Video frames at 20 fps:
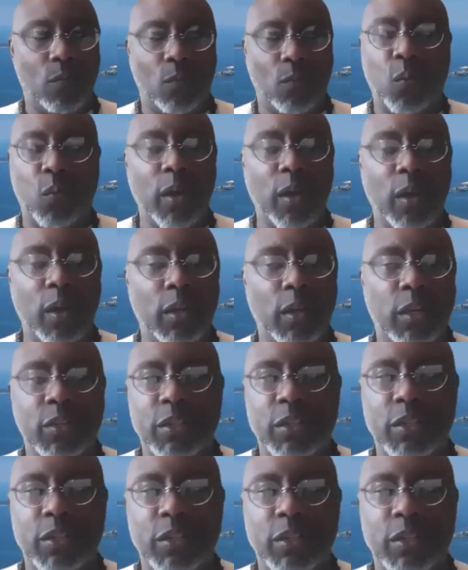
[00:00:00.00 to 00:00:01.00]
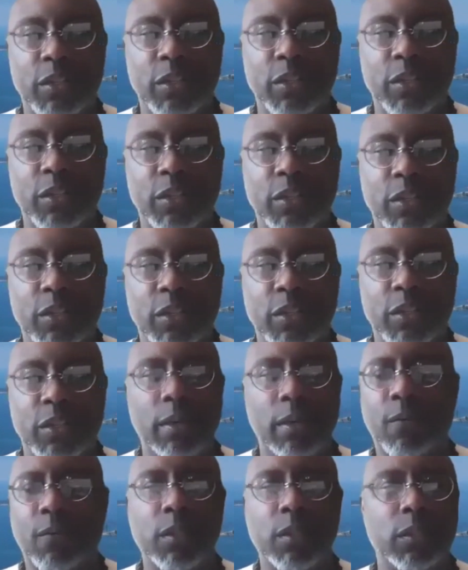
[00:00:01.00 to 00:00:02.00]
well-adjusted mentally,
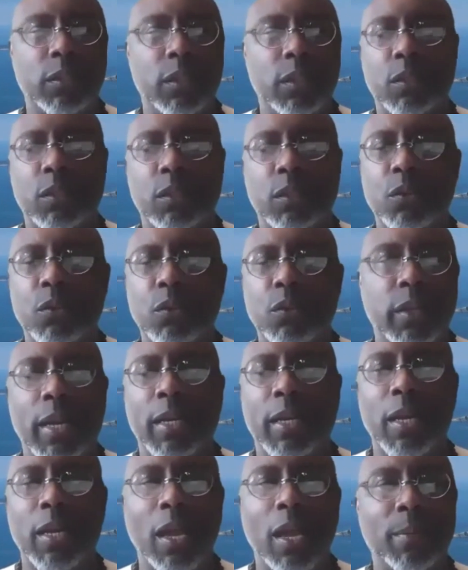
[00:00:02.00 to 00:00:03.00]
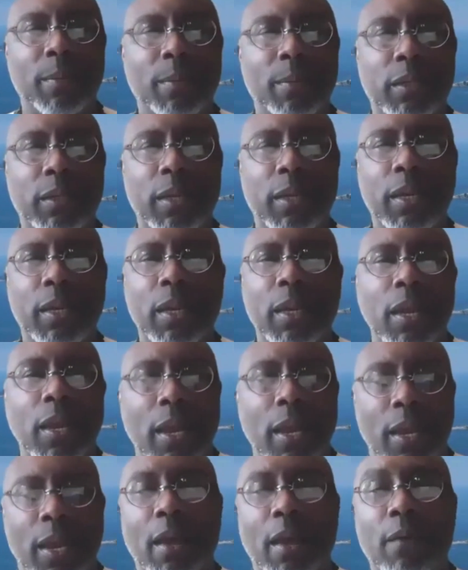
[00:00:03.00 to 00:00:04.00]
physically, socially, economically,
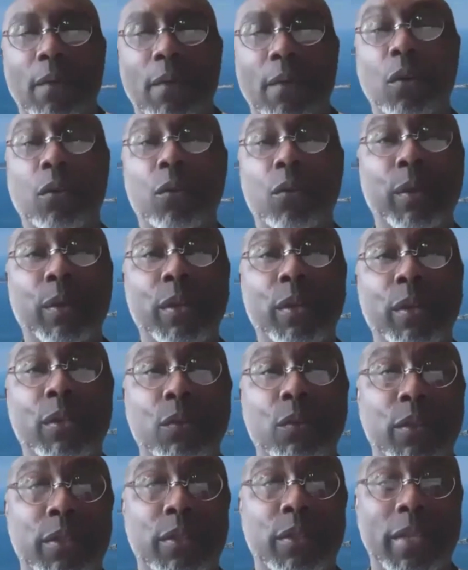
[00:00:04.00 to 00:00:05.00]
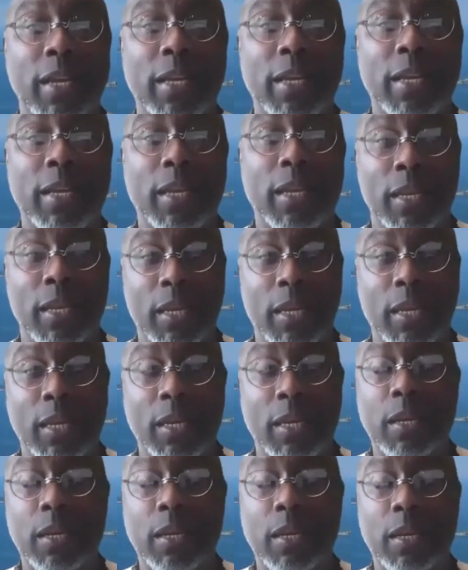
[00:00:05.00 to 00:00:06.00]
and have all the resources that they
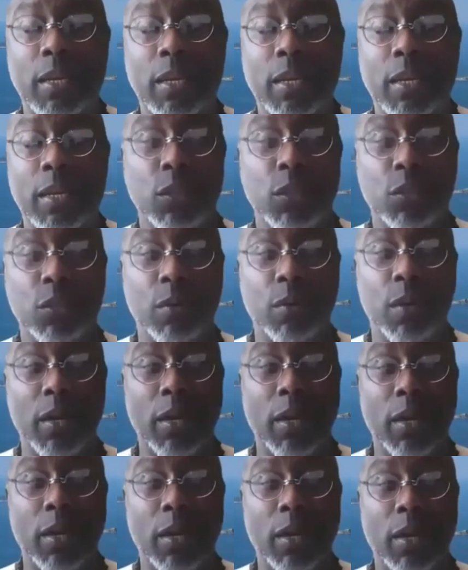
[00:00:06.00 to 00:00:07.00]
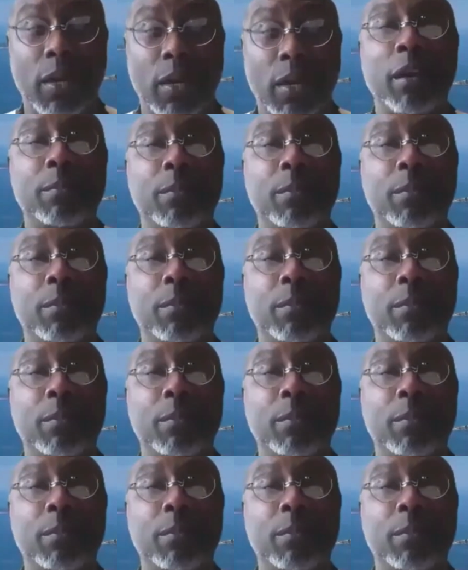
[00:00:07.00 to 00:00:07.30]
need to better